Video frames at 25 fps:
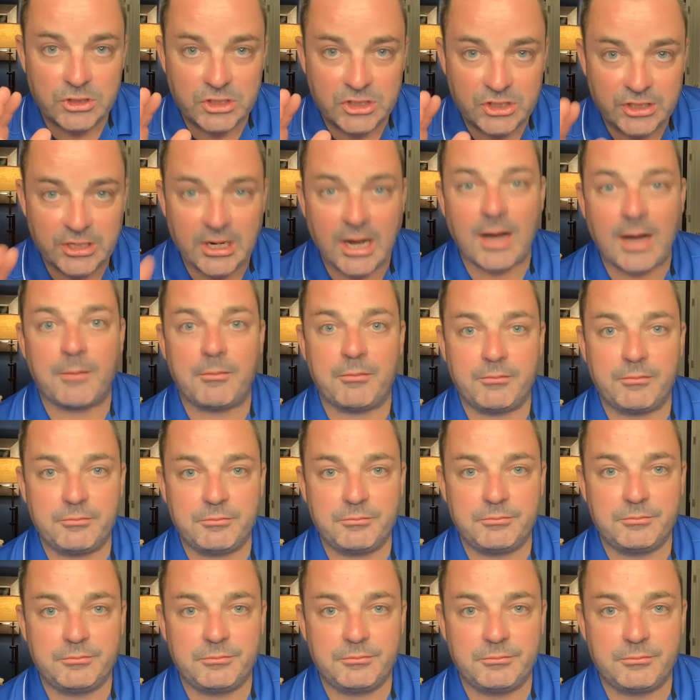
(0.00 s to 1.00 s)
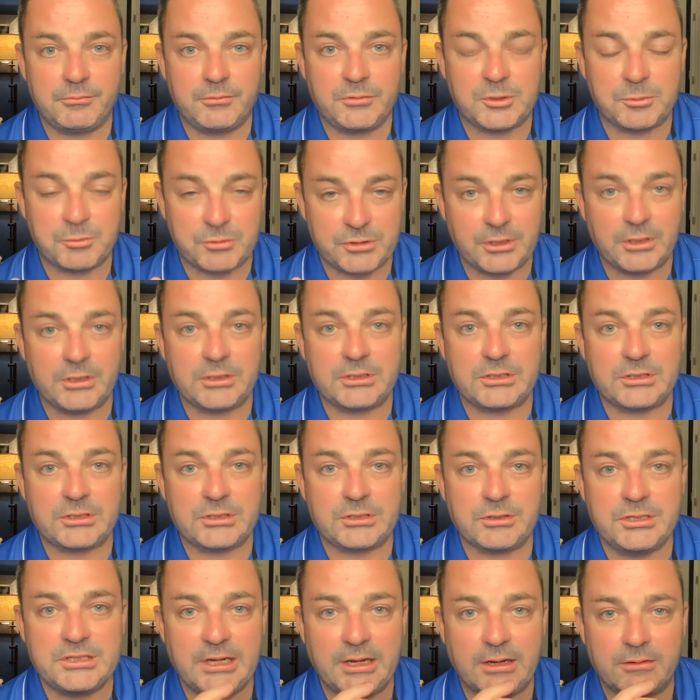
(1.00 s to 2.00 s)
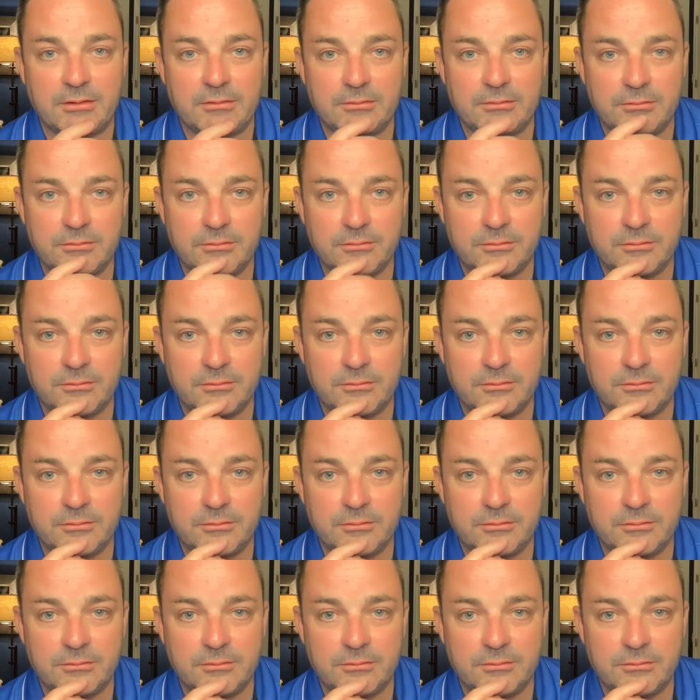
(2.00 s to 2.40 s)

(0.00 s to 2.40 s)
chop some serious trees down.